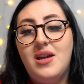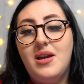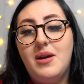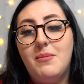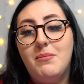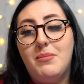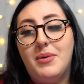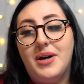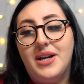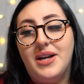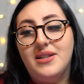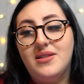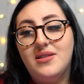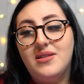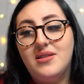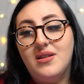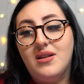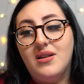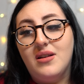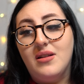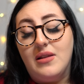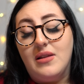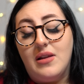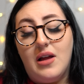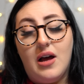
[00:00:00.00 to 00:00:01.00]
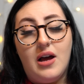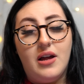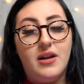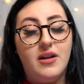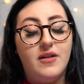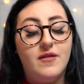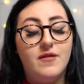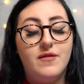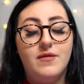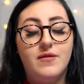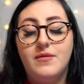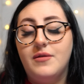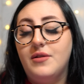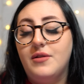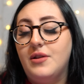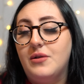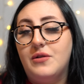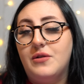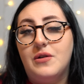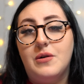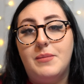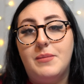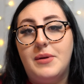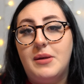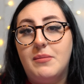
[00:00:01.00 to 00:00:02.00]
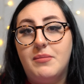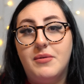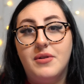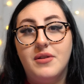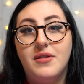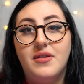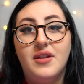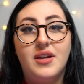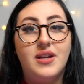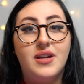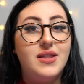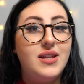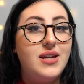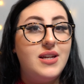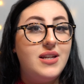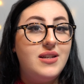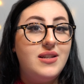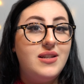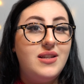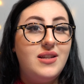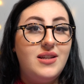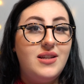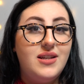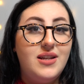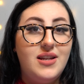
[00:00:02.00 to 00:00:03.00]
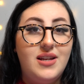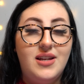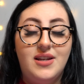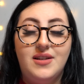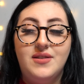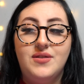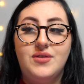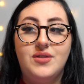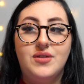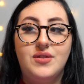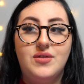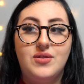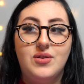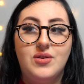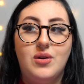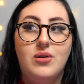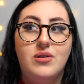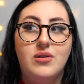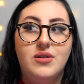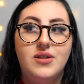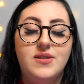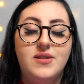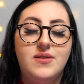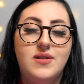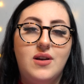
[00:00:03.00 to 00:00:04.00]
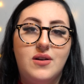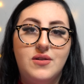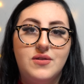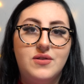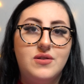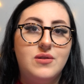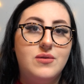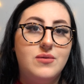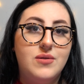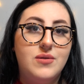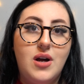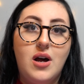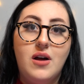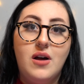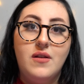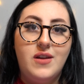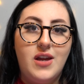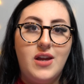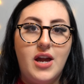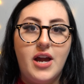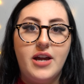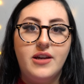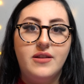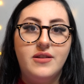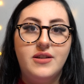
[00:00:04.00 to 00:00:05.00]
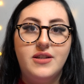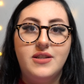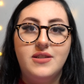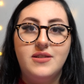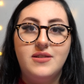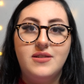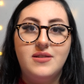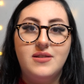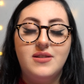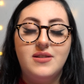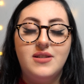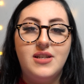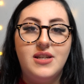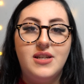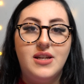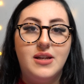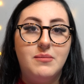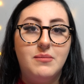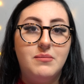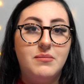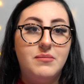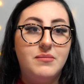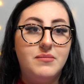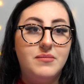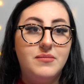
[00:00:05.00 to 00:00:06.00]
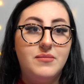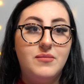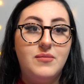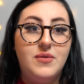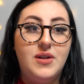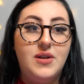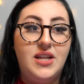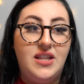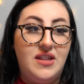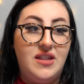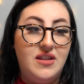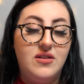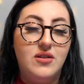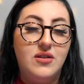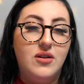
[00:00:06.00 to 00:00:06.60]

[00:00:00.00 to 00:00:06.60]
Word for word: But a lot of local people think that his soul is also on the island um, in the